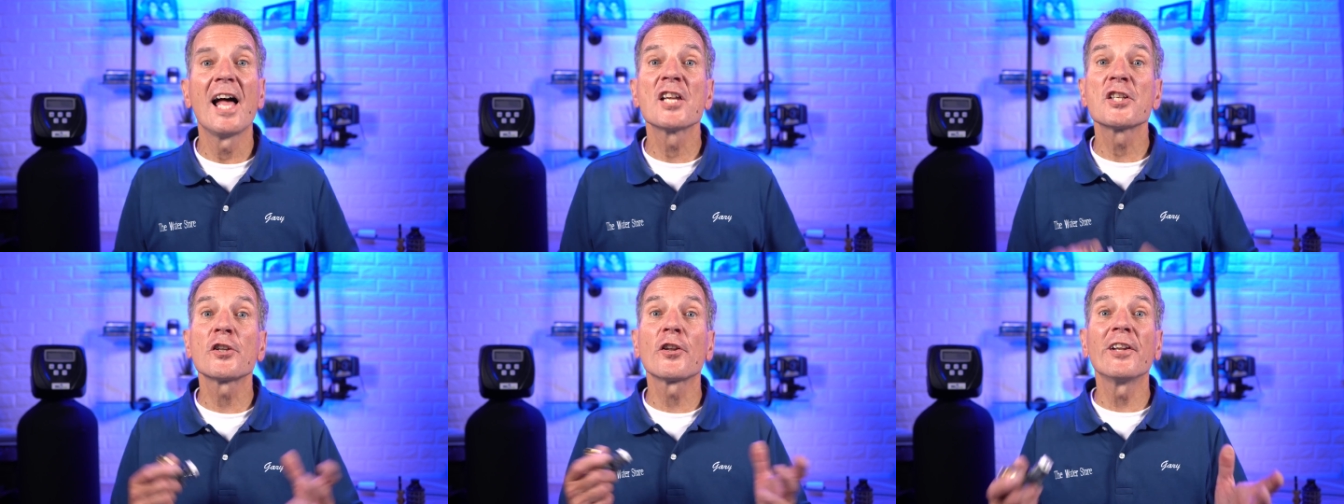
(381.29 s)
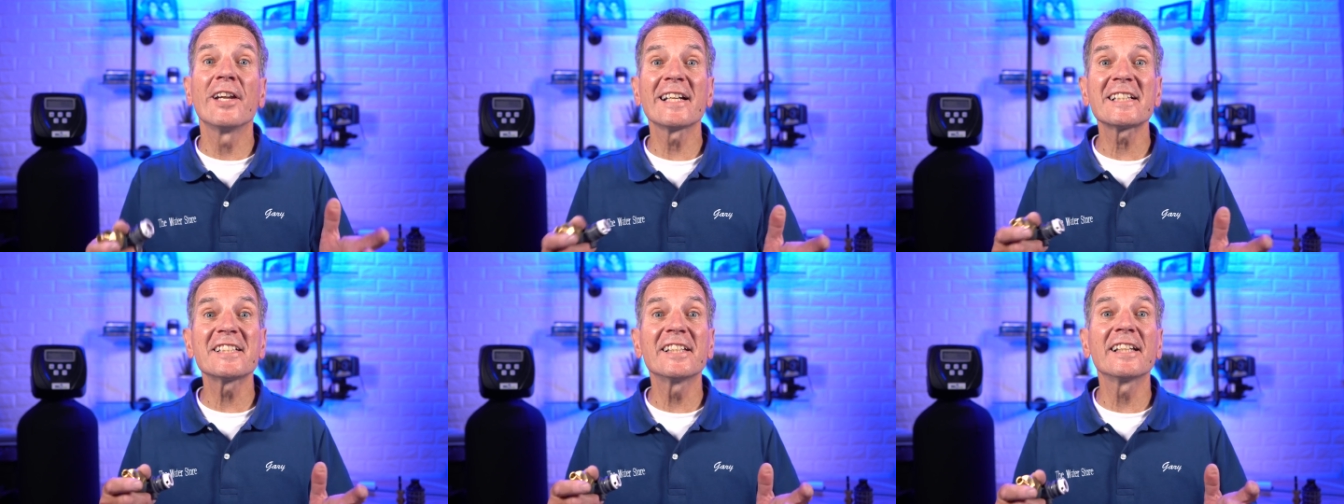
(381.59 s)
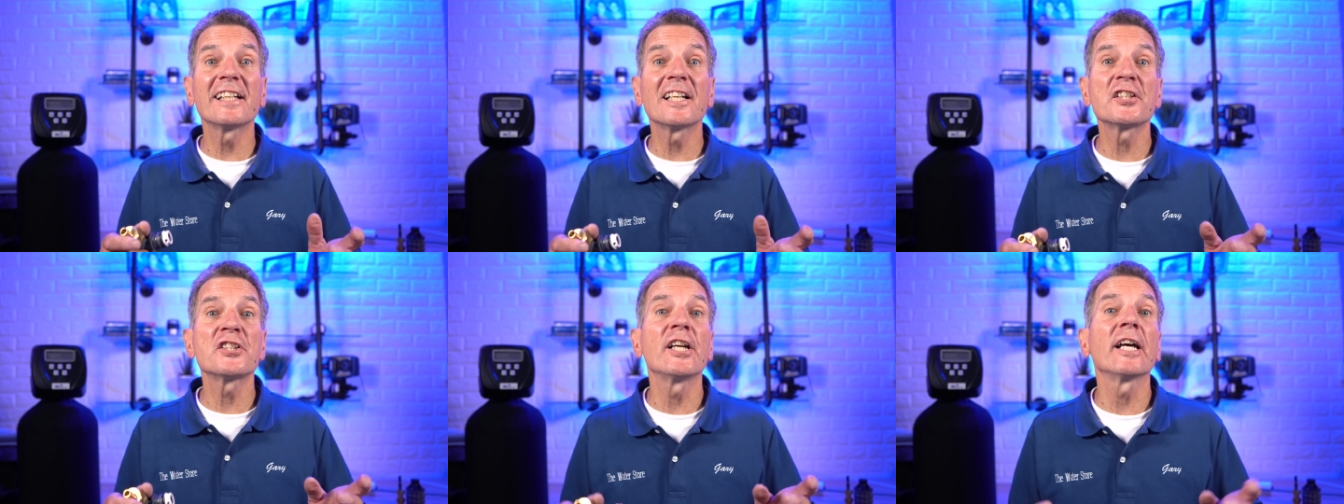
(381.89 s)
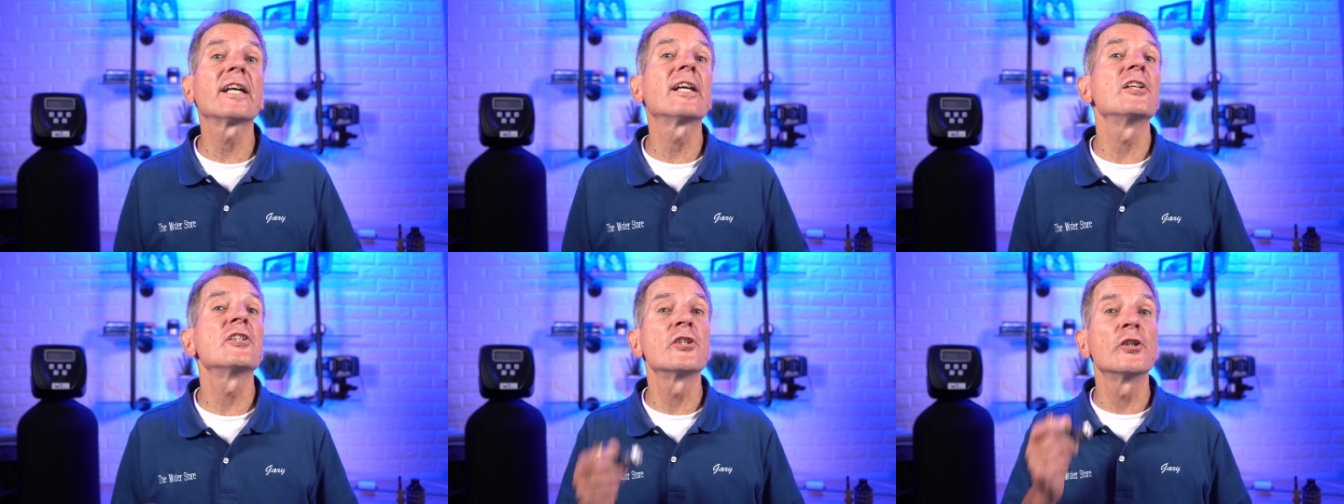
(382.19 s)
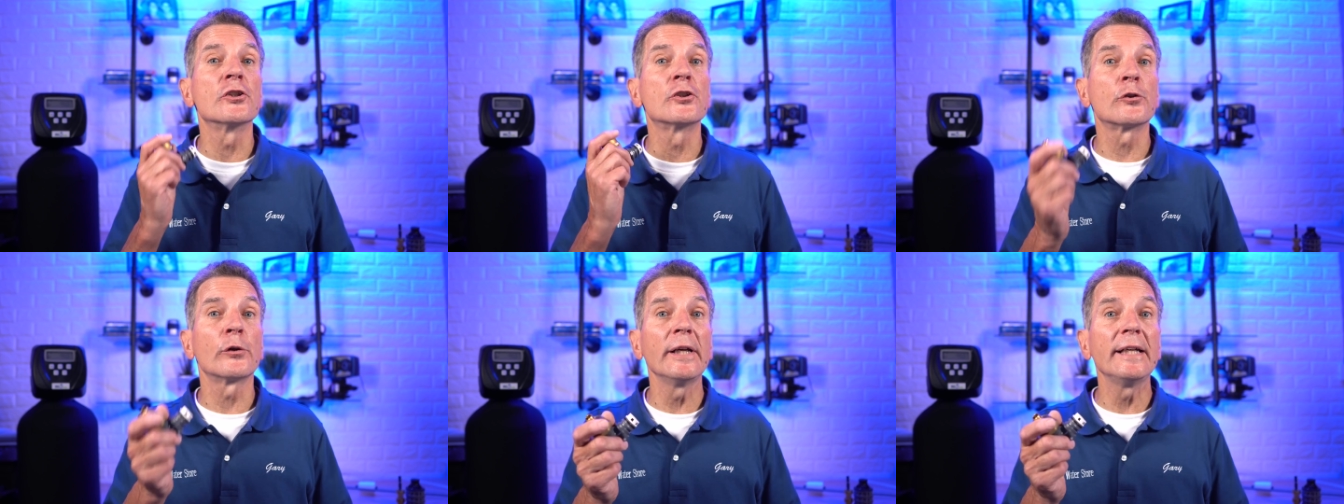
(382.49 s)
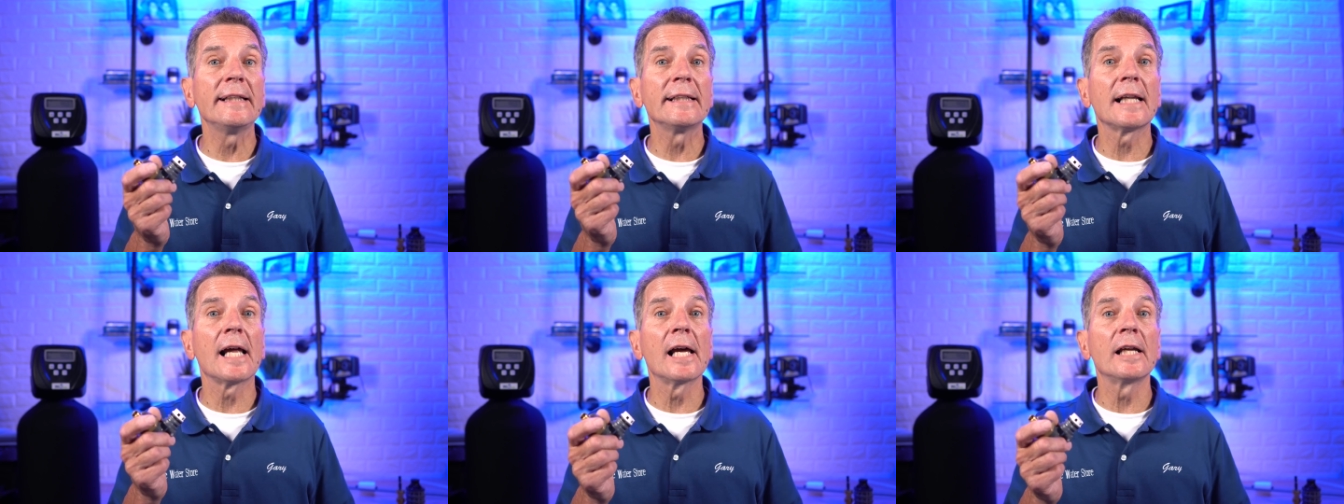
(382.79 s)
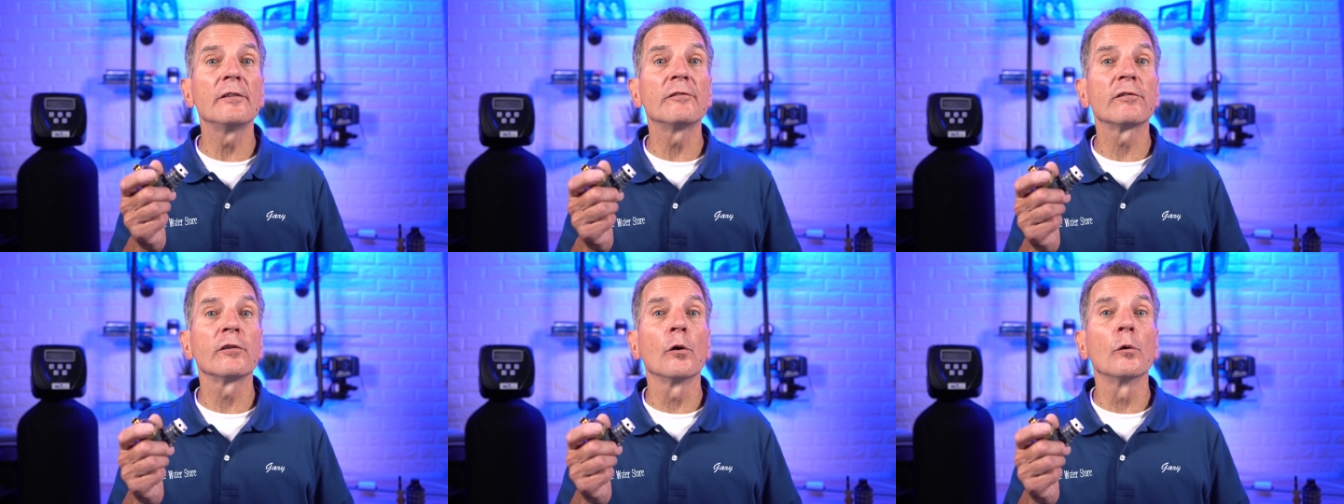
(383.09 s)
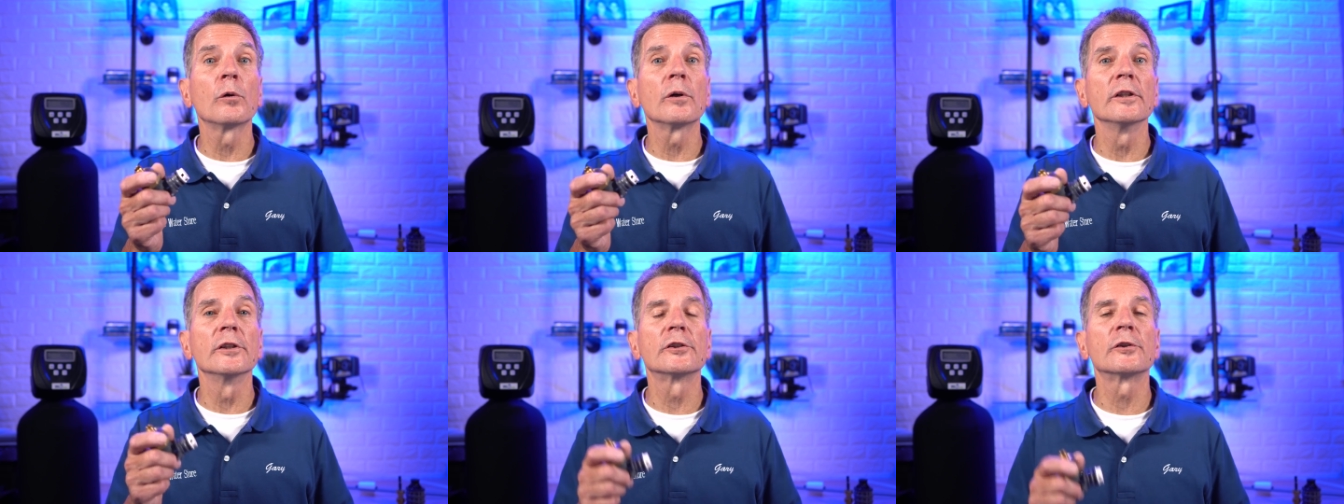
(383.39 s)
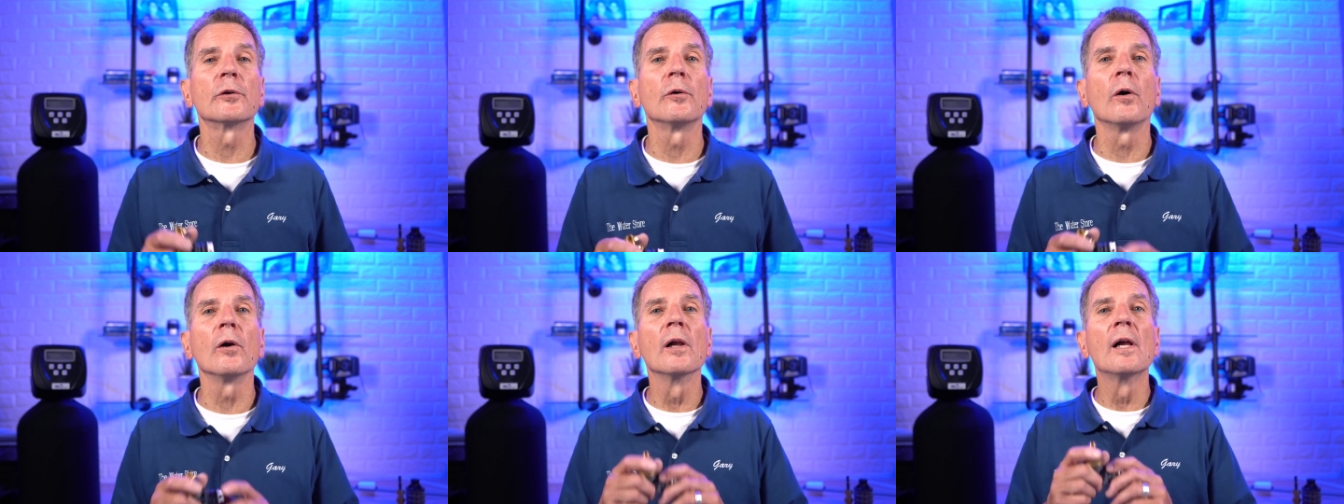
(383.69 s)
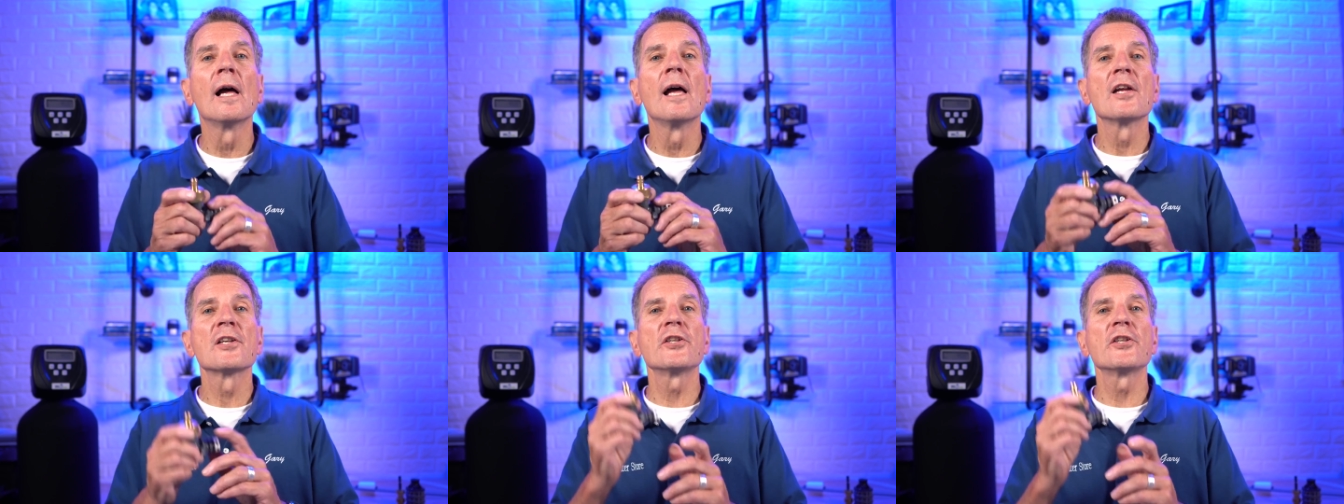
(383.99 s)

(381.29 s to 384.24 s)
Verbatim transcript: So the next thing to check is your drain line flow control.